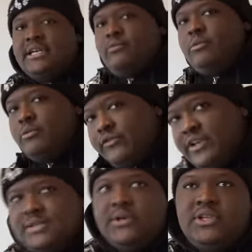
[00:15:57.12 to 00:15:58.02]
I can remove
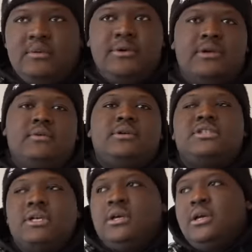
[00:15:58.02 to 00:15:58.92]
this one, keep another one.
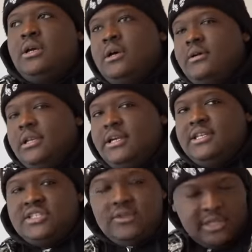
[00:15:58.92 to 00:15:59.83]
So like, mm-hmm. really like
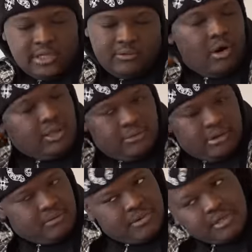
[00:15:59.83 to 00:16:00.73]
this fit. I can rock it
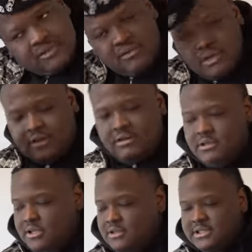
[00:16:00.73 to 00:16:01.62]
without a beanie too. I think the
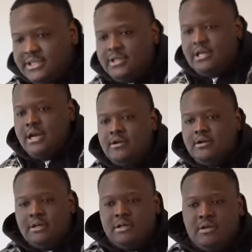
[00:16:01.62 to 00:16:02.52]
beanie is just like a night on. Like sure.